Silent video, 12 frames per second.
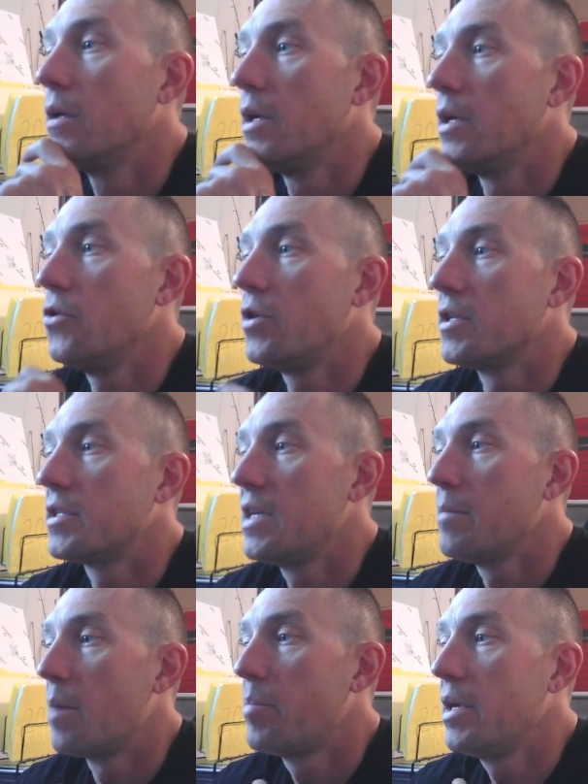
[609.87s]
And you can
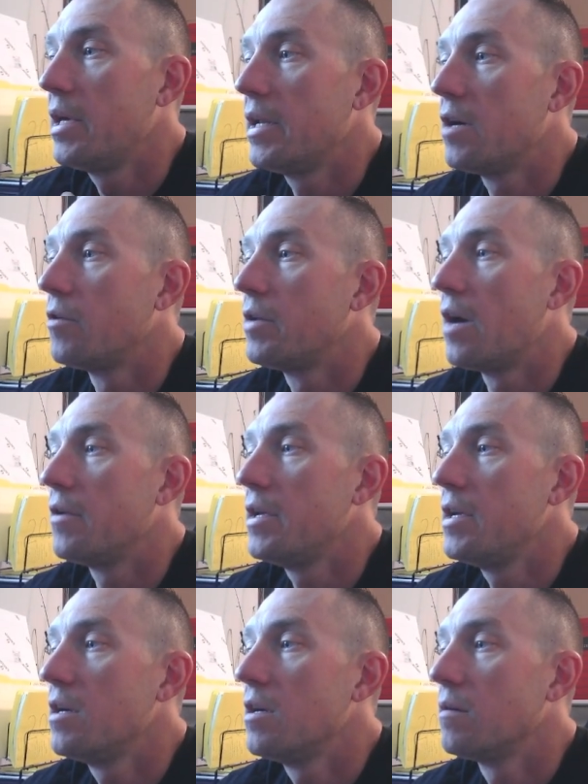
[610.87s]
see my P&L
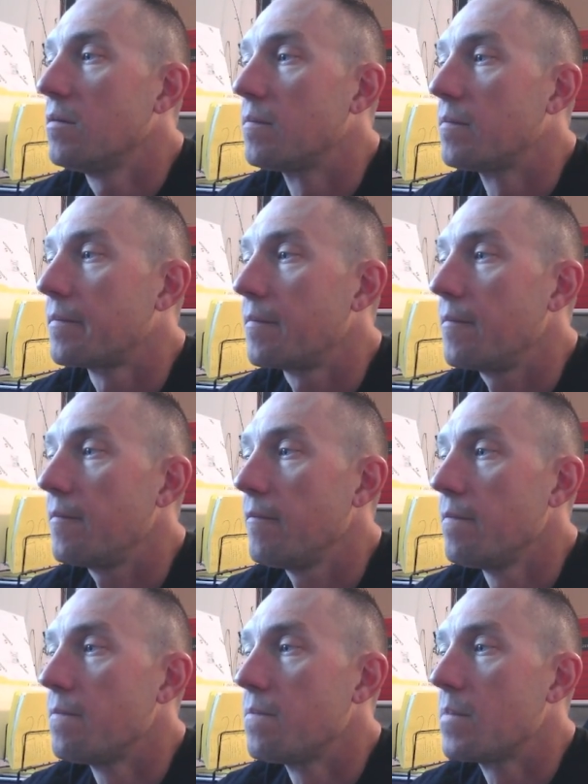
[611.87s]
down here.
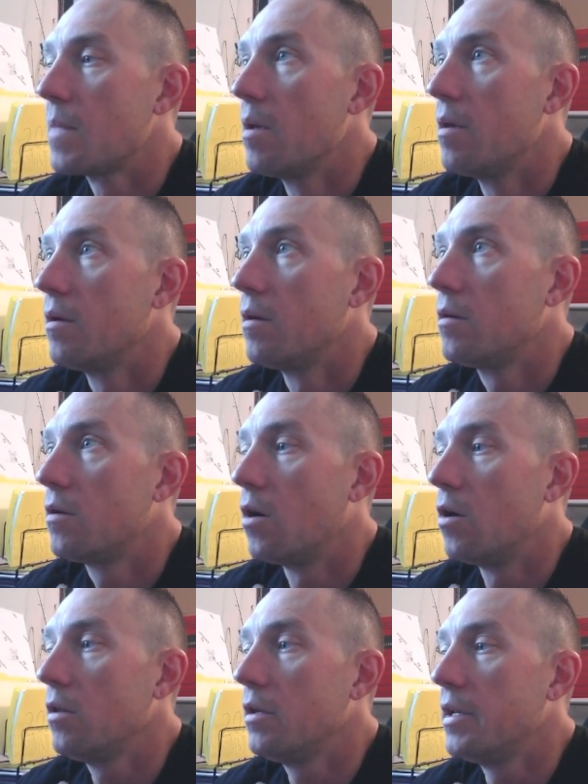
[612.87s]

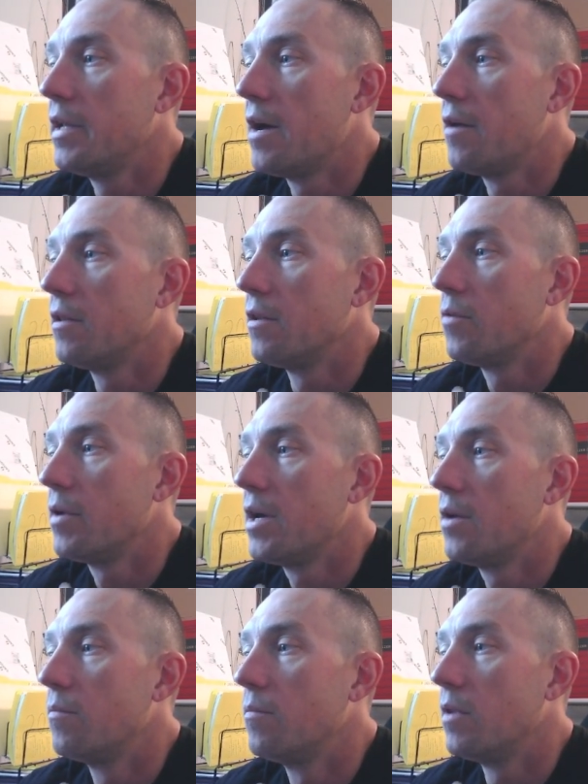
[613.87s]
Currently down in the
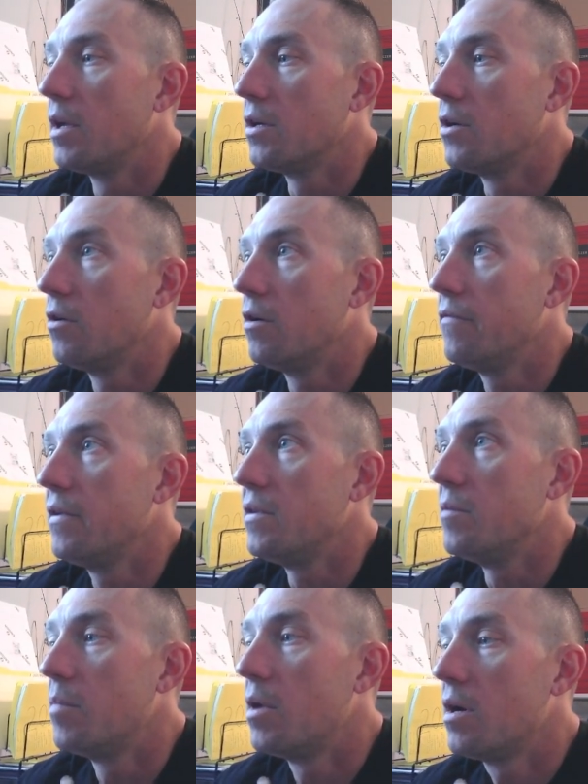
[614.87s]
red like
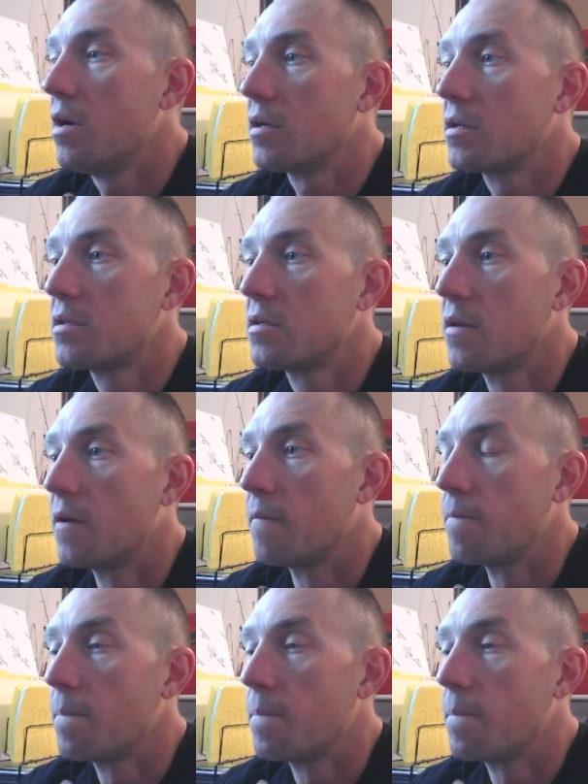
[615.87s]
150 bucks.